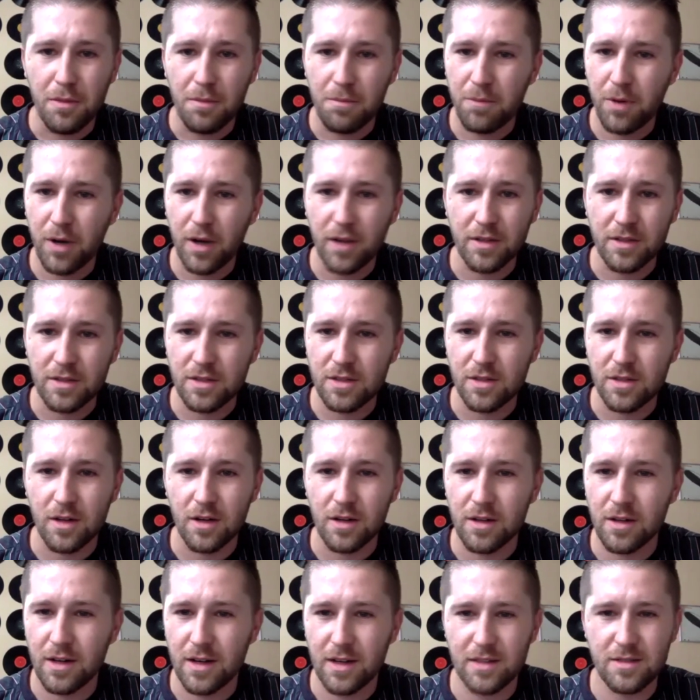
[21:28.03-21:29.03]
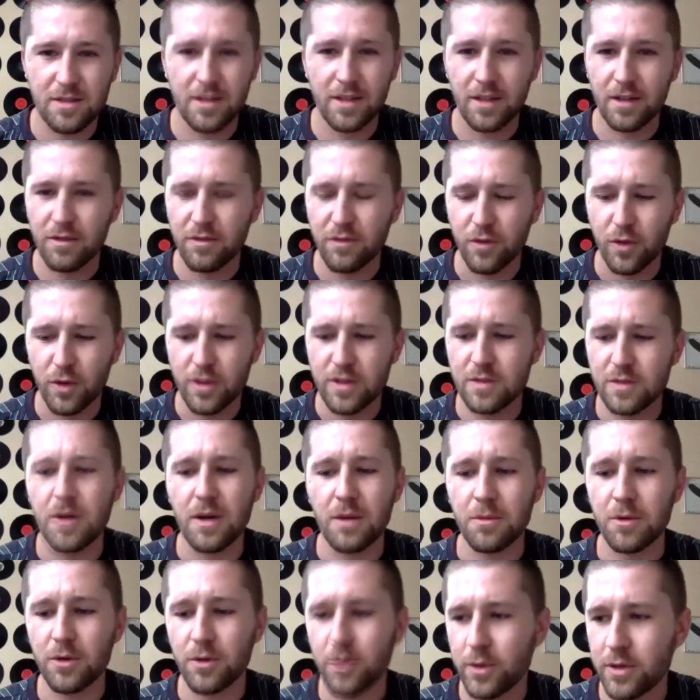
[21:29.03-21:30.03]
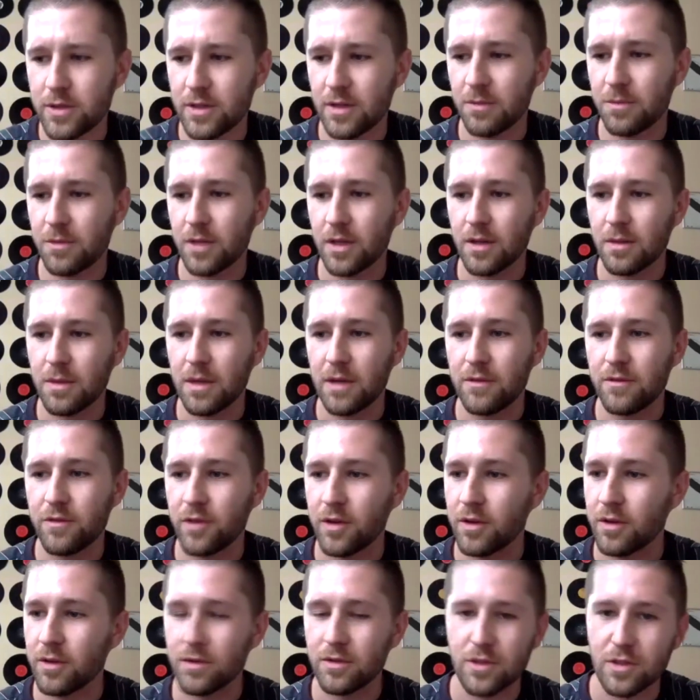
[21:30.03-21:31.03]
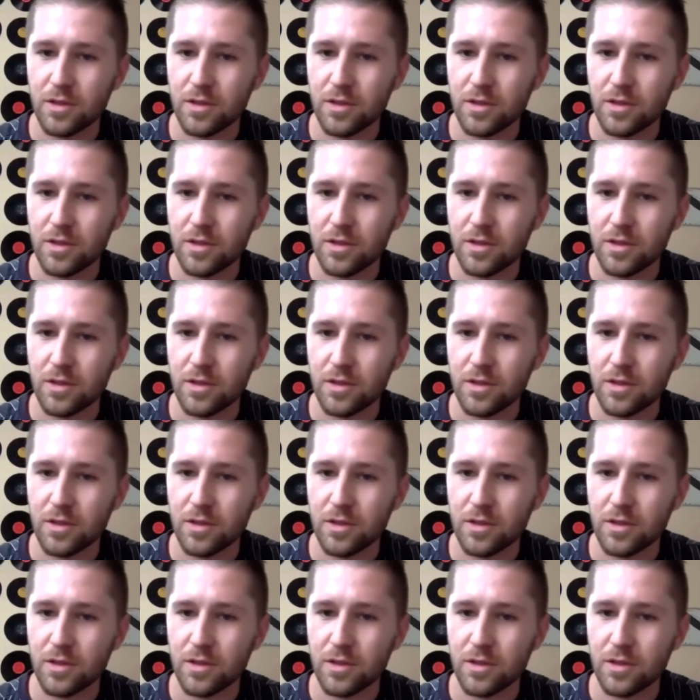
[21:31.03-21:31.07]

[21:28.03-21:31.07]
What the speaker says: probably started it as like a voice memo or something on my phone,